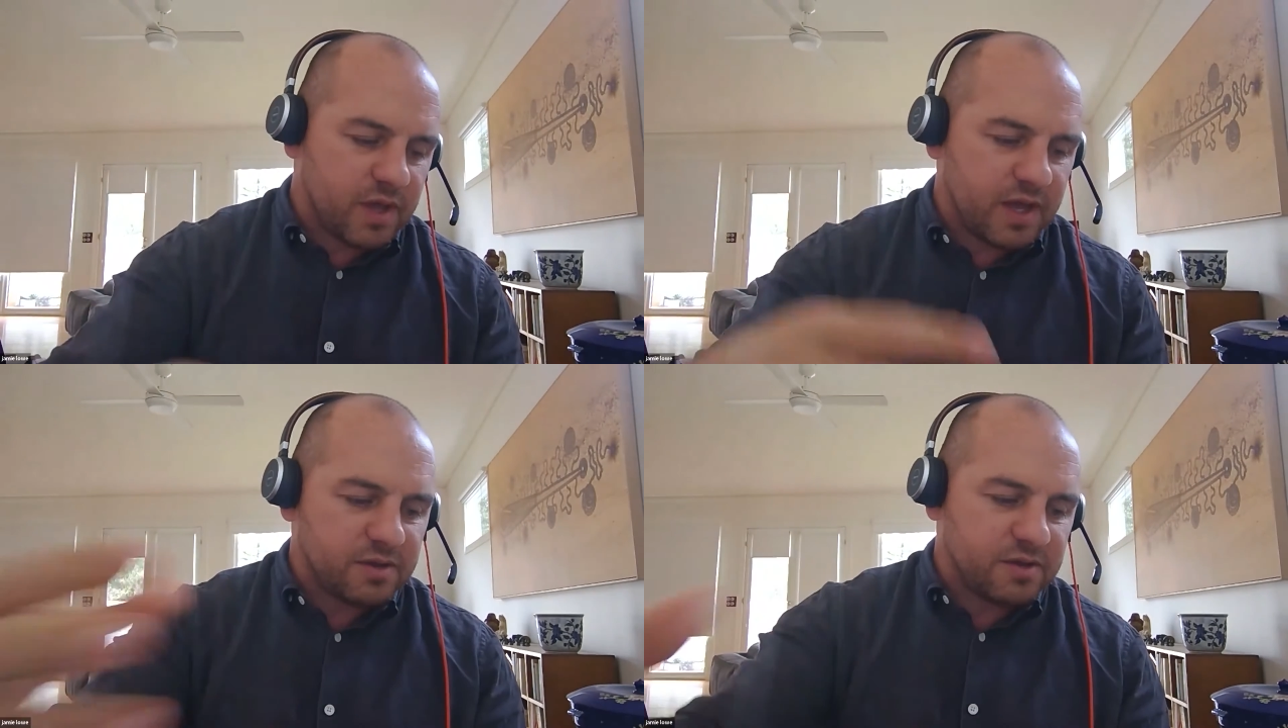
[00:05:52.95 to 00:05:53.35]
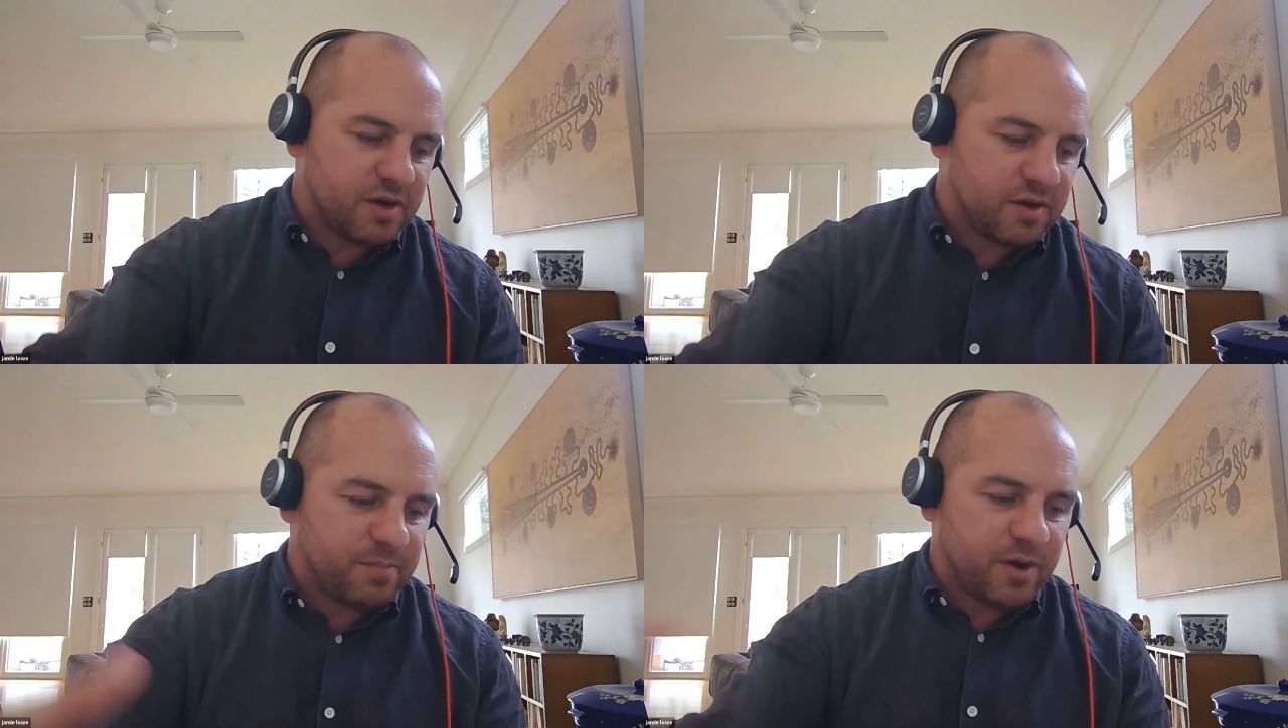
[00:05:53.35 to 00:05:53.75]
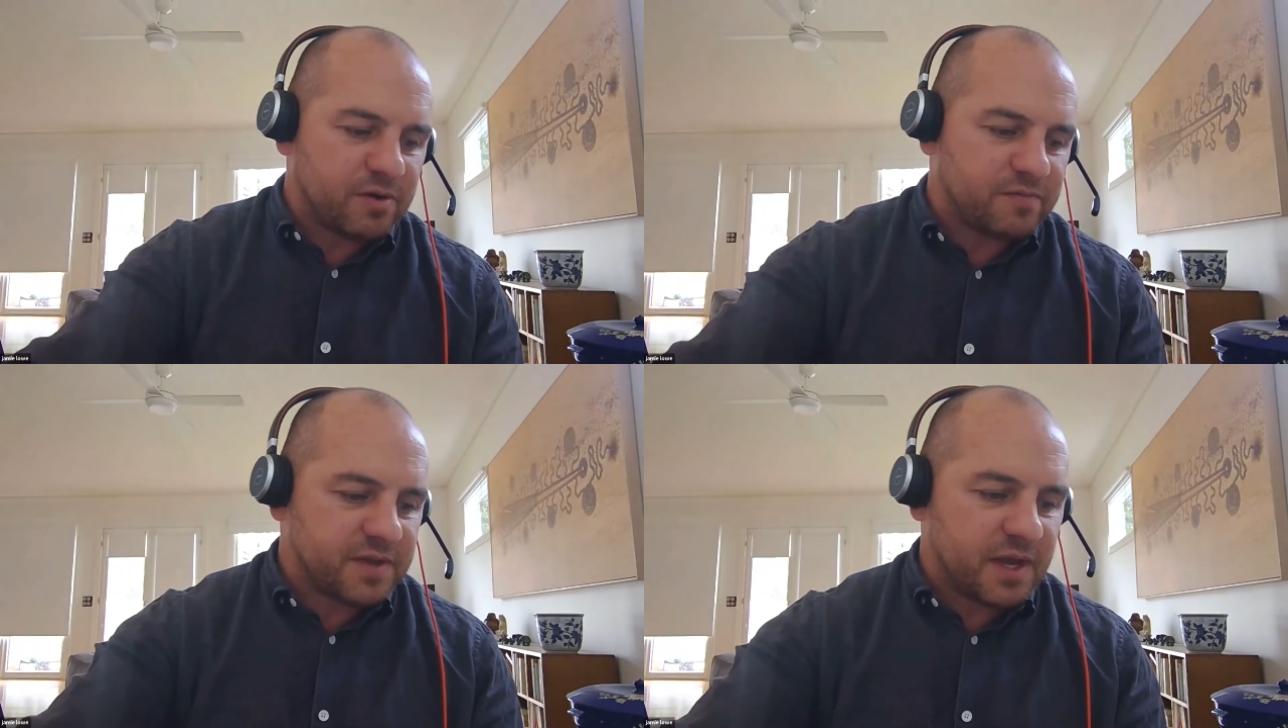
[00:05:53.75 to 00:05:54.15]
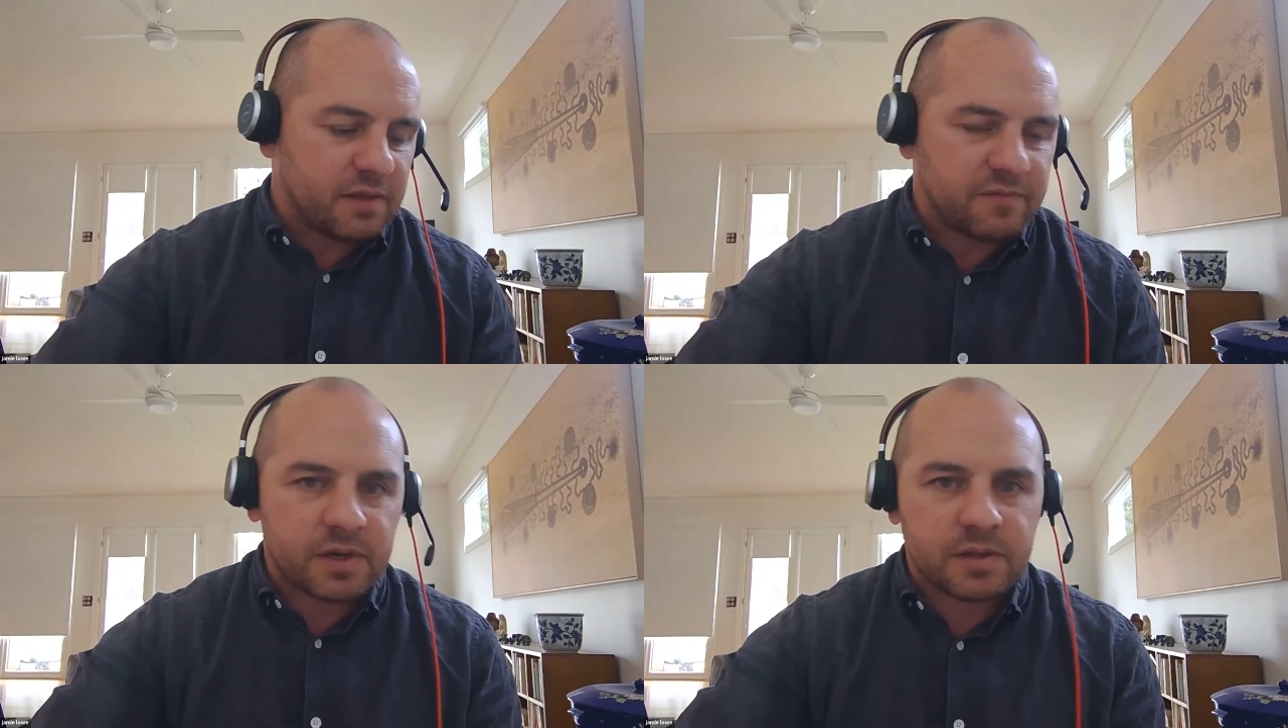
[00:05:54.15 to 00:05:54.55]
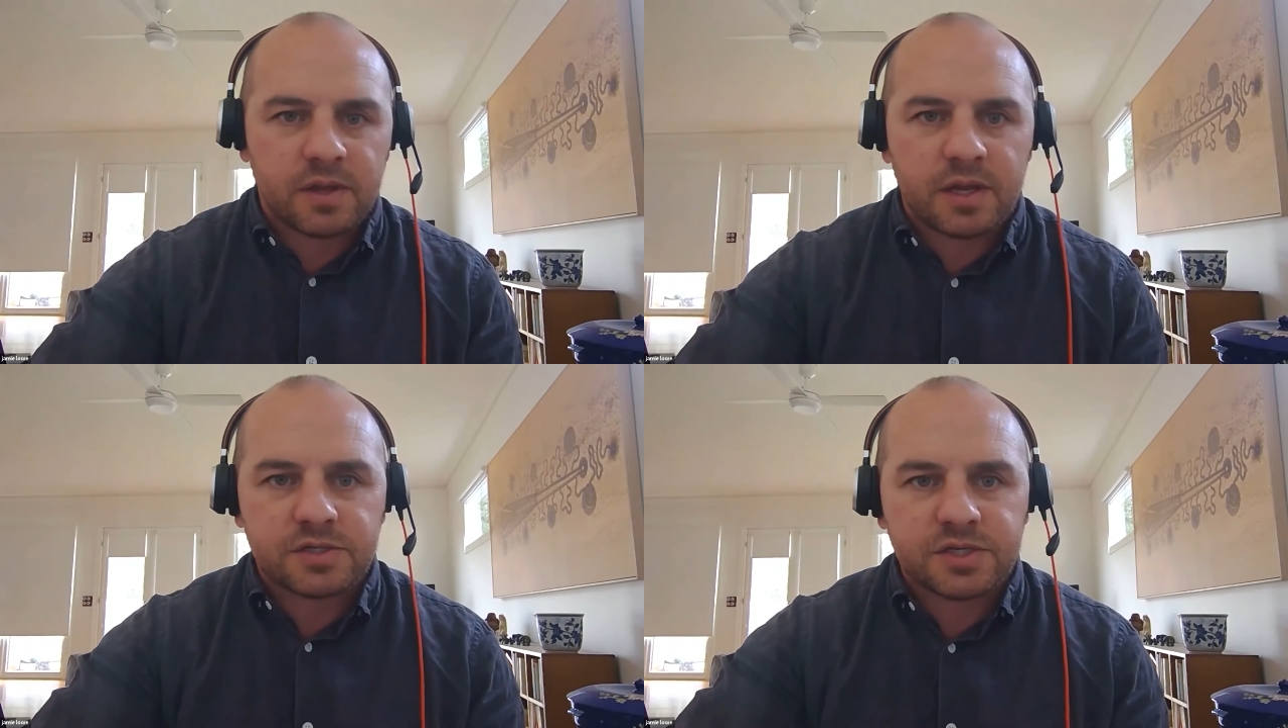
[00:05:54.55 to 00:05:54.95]
how do you kind of bite off the
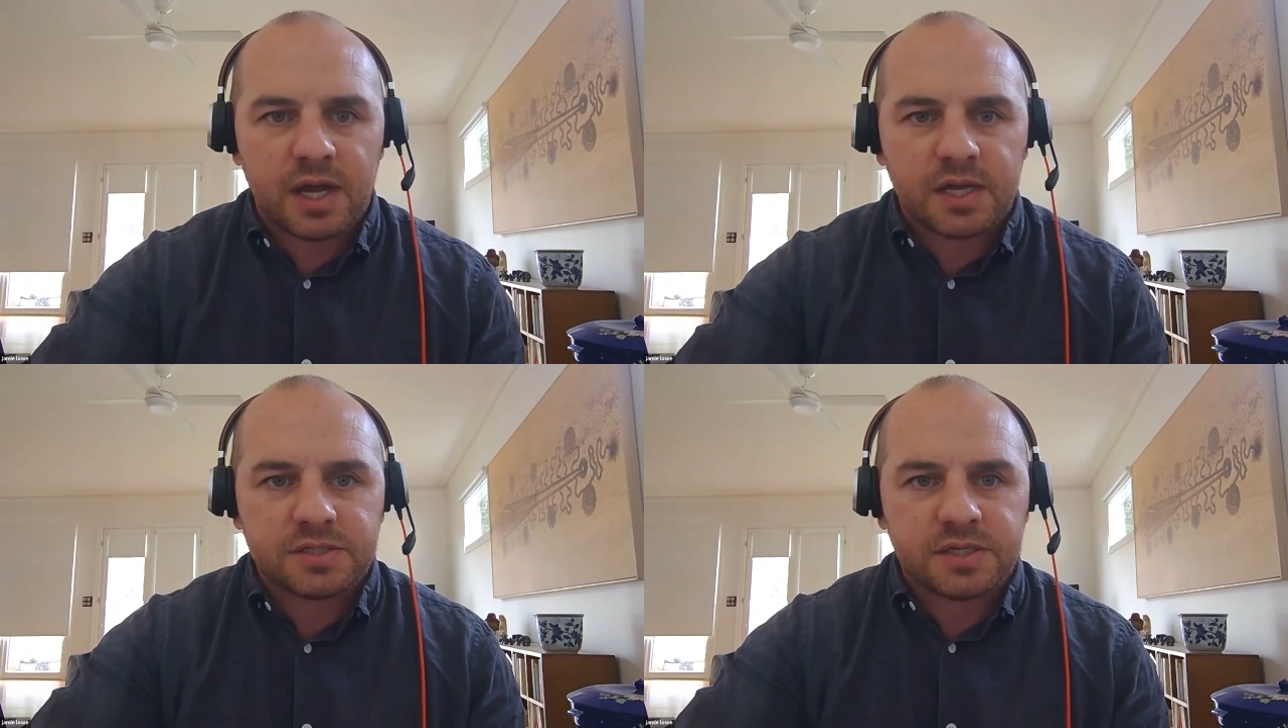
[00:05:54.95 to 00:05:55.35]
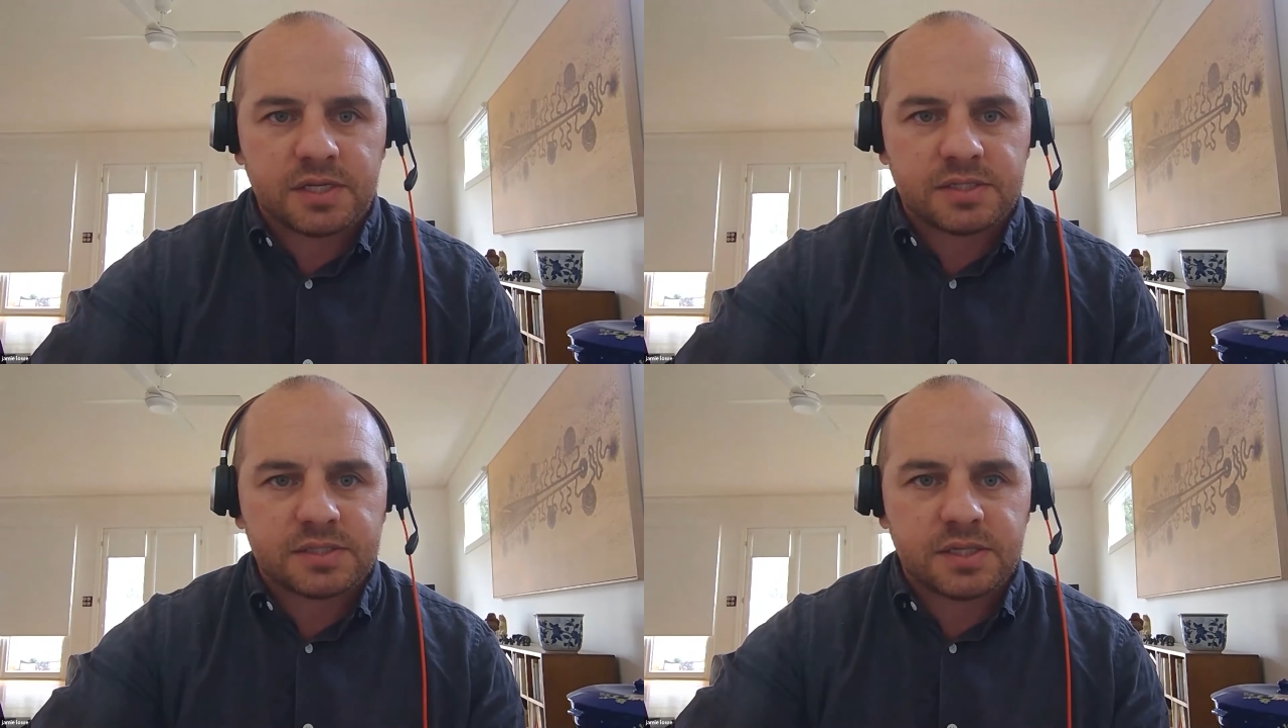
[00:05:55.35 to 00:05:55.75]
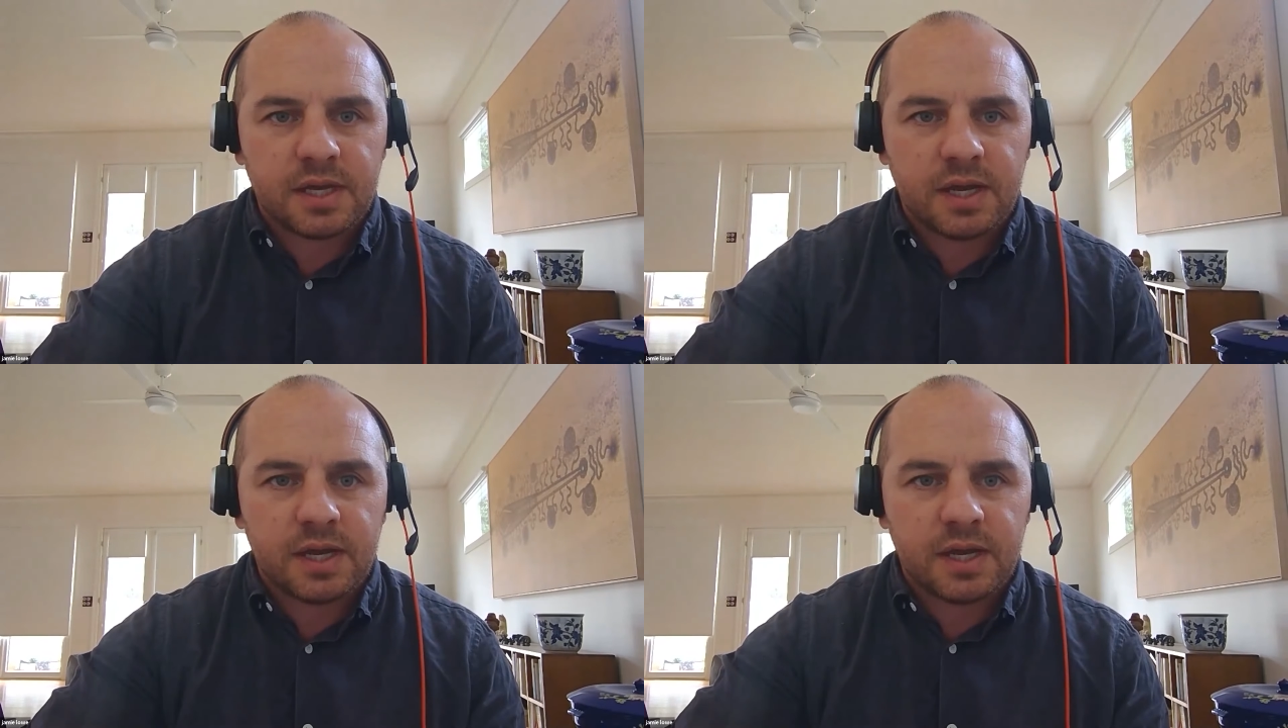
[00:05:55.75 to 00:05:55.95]
elephant and change this?